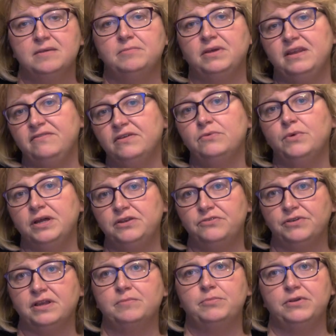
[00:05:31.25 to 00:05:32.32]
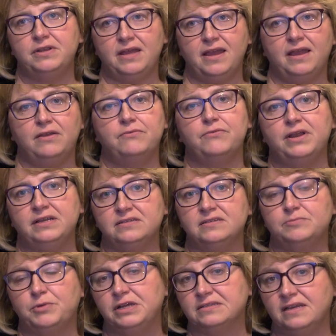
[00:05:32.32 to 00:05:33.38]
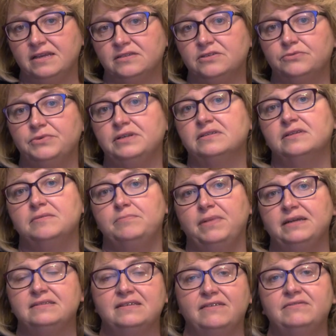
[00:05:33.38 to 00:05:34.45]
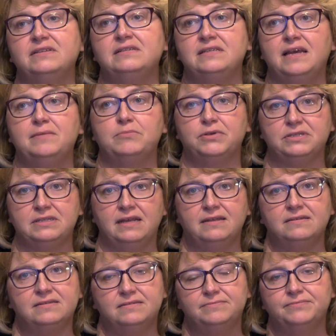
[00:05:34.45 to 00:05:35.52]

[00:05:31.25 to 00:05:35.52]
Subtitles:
But even one drink per day raises breast cancer risk by 7 to 10%.